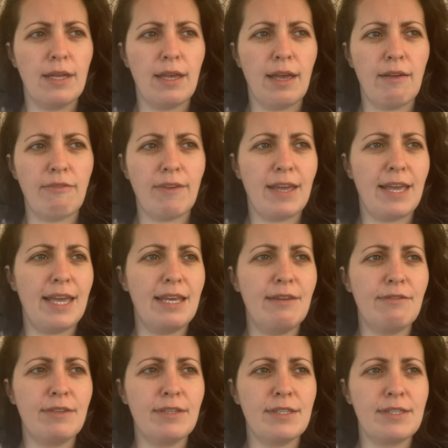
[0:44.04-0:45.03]
if any
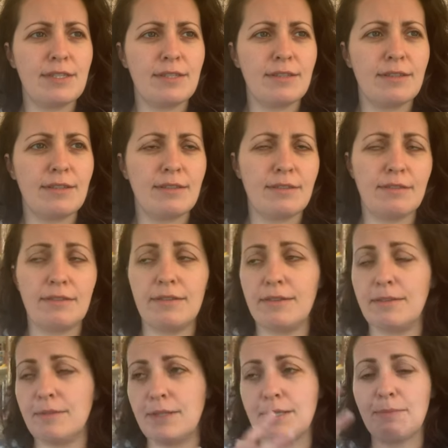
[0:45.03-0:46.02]
of us,
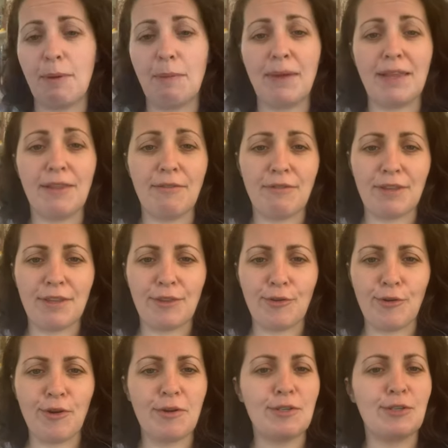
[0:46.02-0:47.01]
it's maybe a lovely
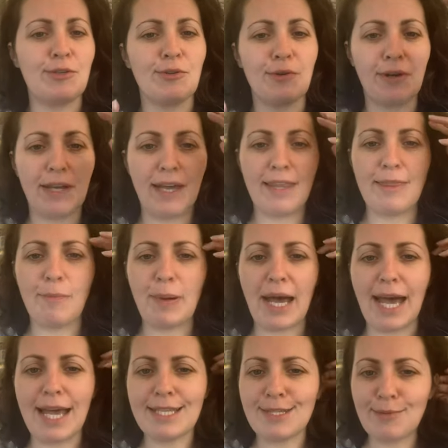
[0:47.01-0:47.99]
thought, in the
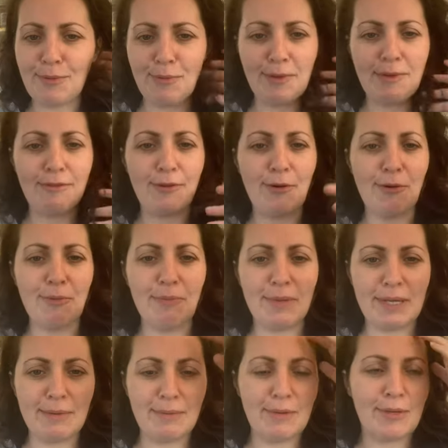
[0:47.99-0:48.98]
past when we've all
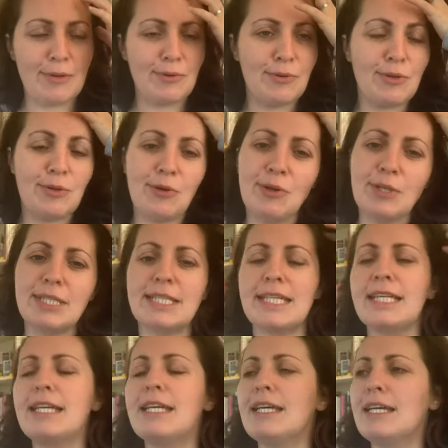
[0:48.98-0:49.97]
been able to go on holiday,
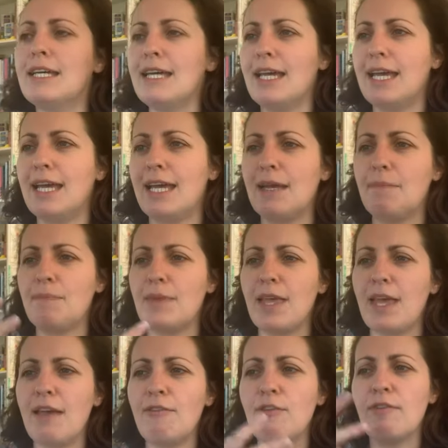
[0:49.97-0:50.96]

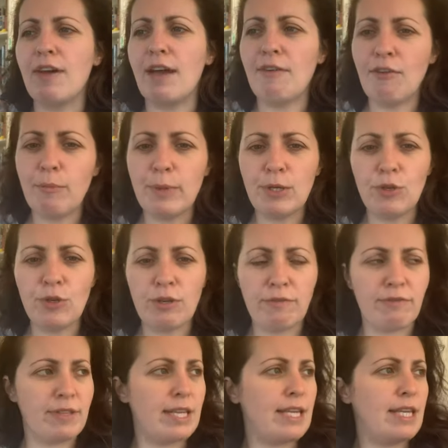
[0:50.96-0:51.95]
if you've ever been on a
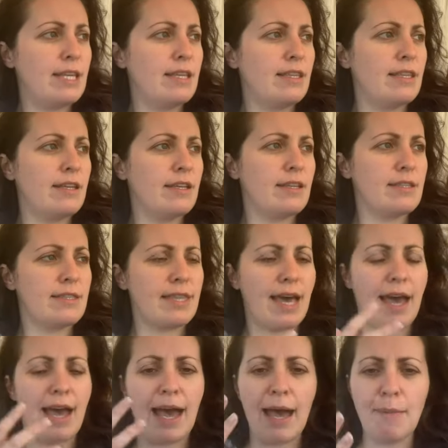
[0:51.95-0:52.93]
flight, there is
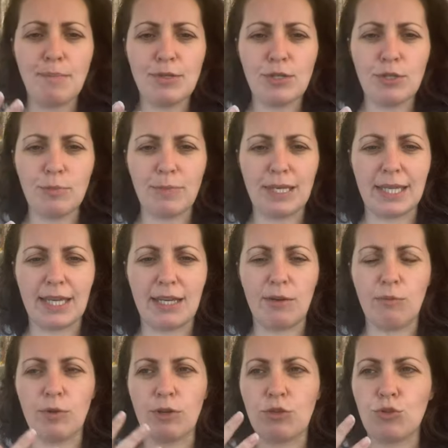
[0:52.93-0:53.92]
that absolute
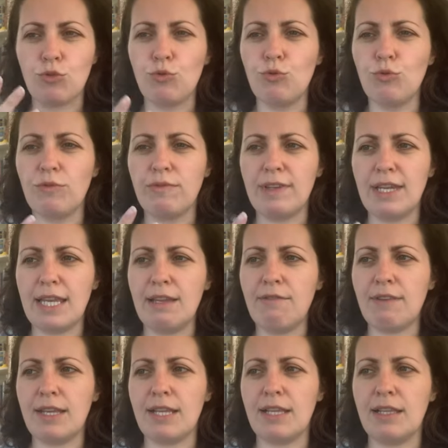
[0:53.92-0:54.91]
beginning, we're told very,
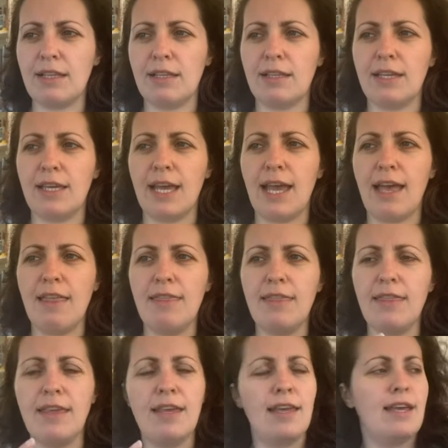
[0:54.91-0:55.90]
very clearly
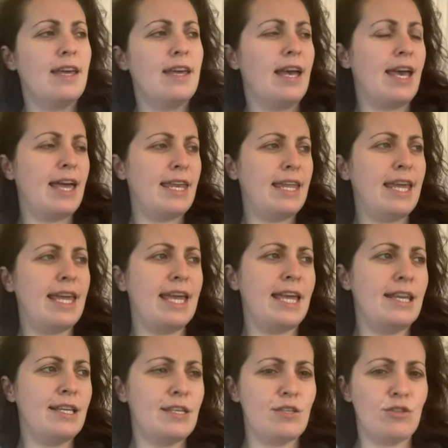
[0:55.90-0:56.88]
in
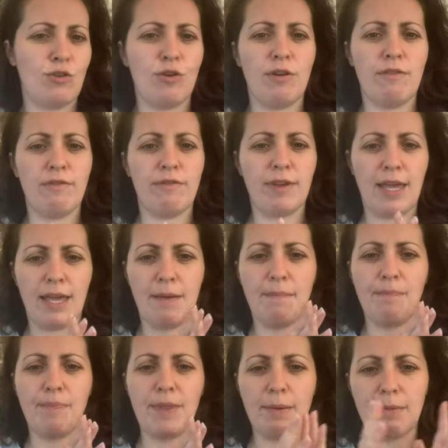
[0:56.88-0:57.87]
any sort of
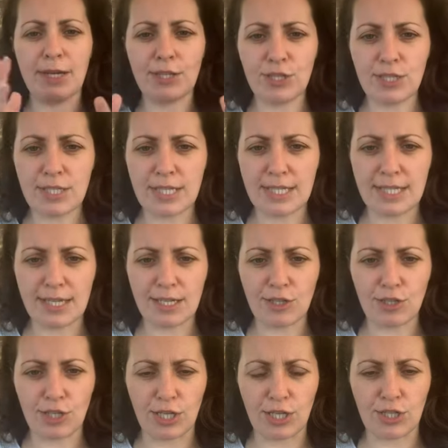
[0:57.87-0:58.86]
emergency
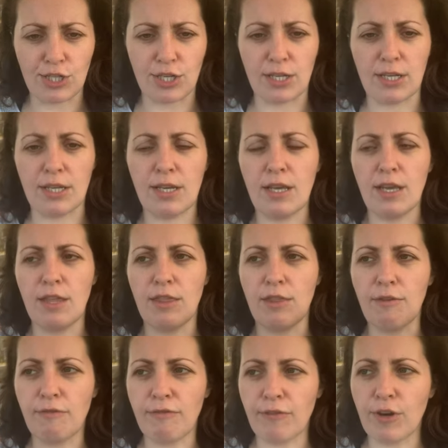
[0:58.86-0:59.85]
situation,
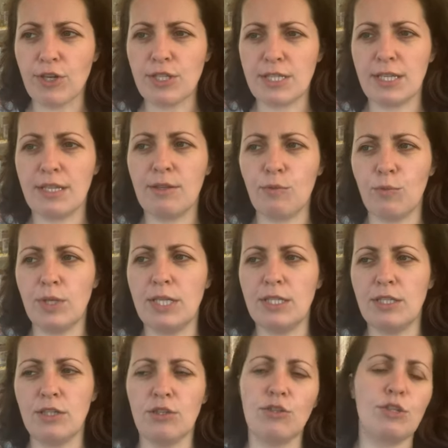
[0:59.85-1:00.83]
the first thing that we
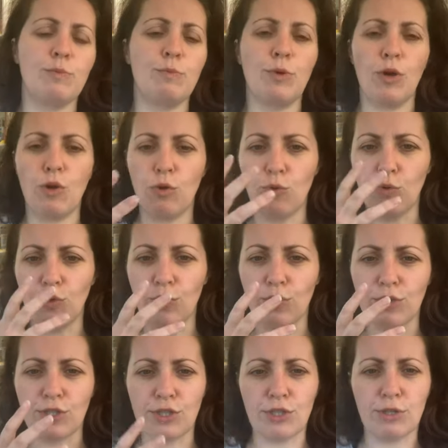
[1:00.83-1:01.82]
need to do is put our own
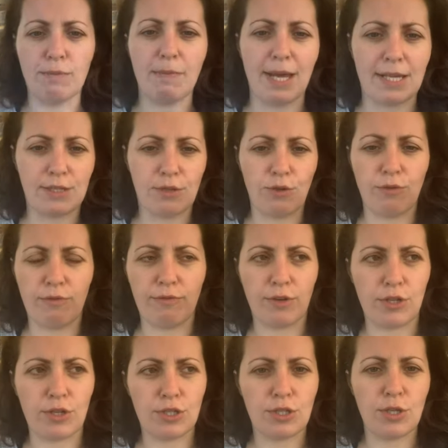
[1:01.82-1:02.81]
oxygen mask on
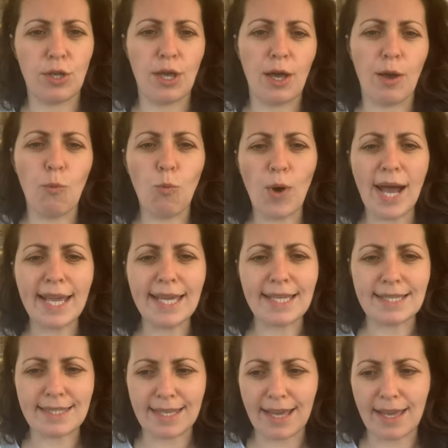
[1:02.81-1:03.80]
first. And why
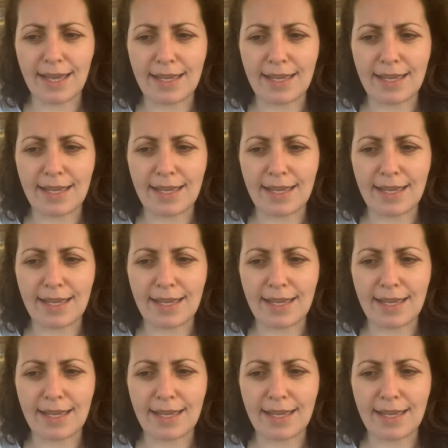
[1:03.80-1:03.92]
is that?